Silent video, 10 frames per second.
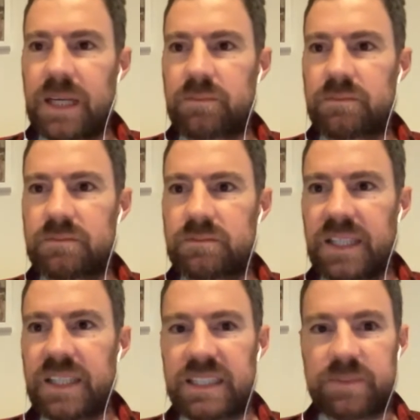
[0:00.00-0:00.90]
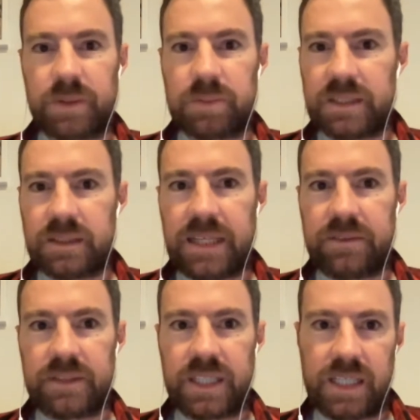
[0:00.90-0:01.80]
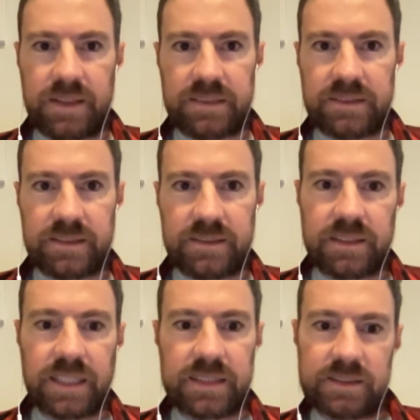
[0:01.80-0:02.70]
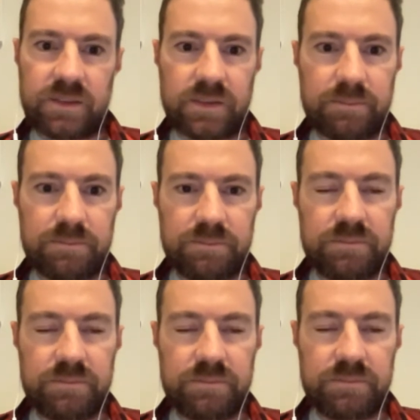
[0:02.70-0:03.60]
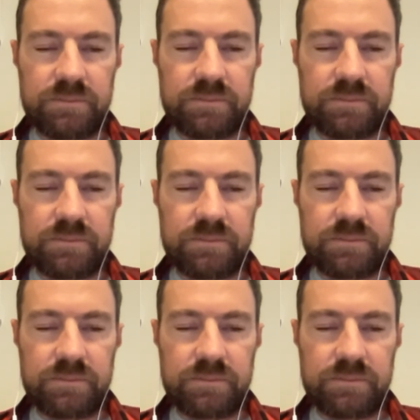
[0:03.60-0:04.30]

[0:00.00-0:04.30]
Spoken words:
up? Indies probably later in the year. That's the last sort of big one, isn't it?